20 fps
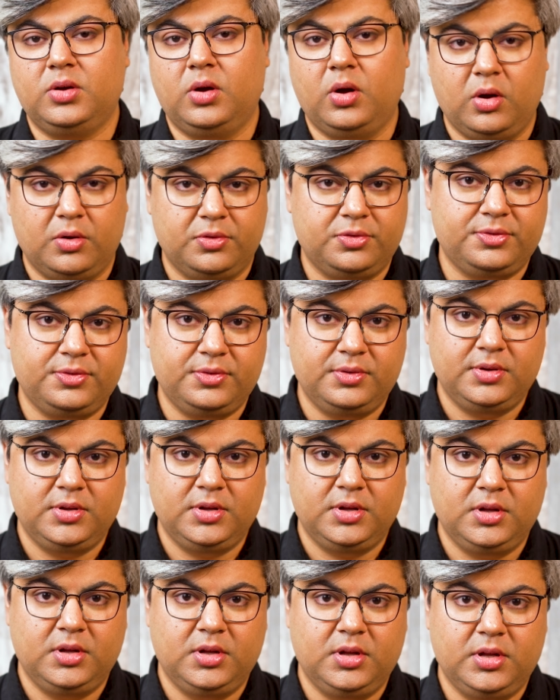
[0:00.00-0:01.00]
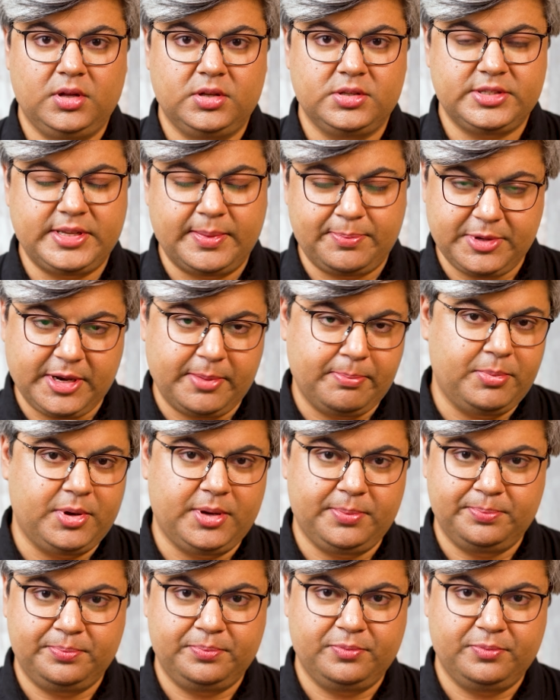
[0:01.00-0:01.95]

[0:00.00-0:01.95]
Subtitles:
of September.